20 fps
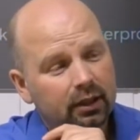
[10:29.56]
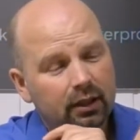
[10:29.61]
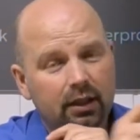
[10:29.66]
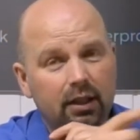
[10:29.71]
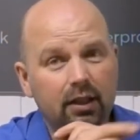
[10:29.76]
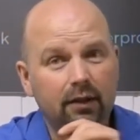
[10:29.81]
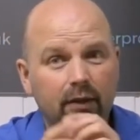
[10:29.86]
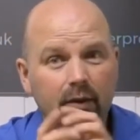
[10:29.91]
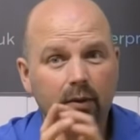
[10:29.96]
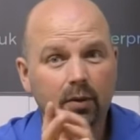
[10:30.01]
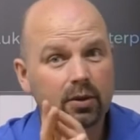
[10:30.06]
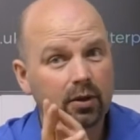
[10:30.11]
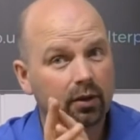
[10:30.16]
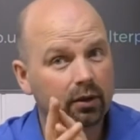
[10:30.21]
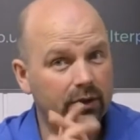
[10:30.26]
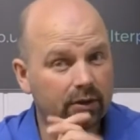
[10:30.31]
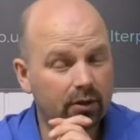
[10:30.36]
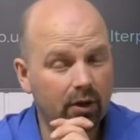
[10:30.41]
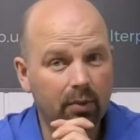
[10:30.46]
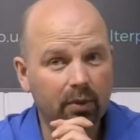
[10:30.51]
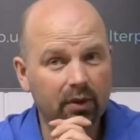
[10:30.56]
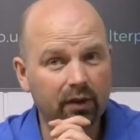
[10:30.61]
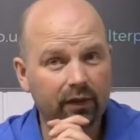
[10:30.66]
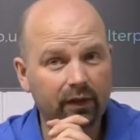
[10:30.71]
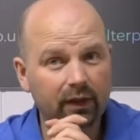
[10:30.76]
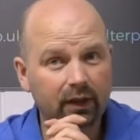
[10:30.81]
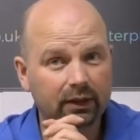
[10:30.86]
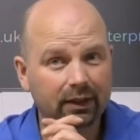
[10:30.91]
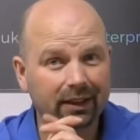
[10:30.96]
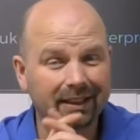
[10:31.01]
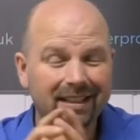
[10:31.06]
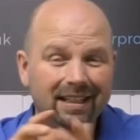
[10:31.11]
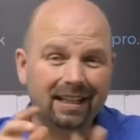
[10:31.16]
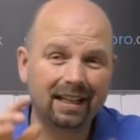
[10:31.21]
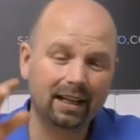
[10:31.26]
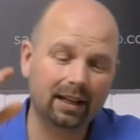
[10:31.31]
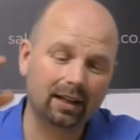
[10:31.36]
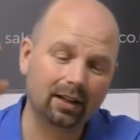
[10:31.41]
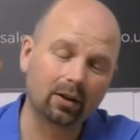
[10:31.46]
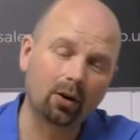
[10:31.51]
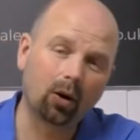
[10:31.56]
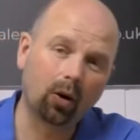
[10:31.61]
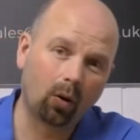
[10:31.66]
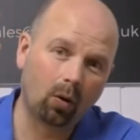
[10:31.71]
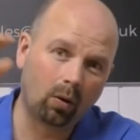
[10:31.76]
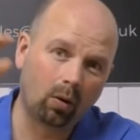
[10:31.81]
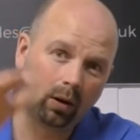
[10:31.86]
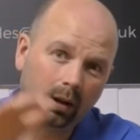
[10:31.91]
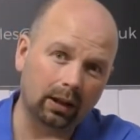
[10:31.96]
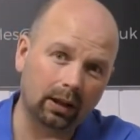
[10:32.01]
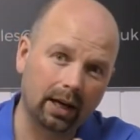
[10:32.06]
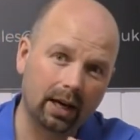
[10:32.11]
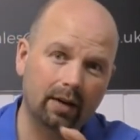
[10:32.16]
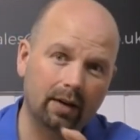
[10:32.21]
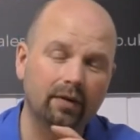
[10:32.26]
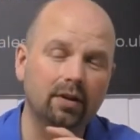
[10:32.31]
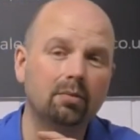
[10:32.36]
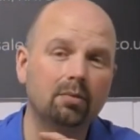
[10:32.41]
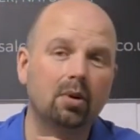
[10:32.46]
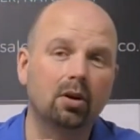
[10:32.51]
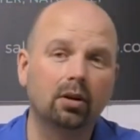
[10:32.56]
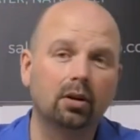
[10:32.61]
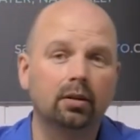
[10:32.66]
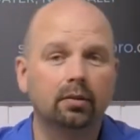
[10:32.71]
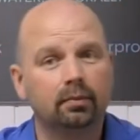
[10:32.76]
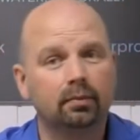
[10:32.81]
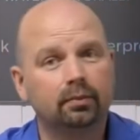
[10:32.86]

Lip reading: if it was on the top of the filter taking all the heavy muck.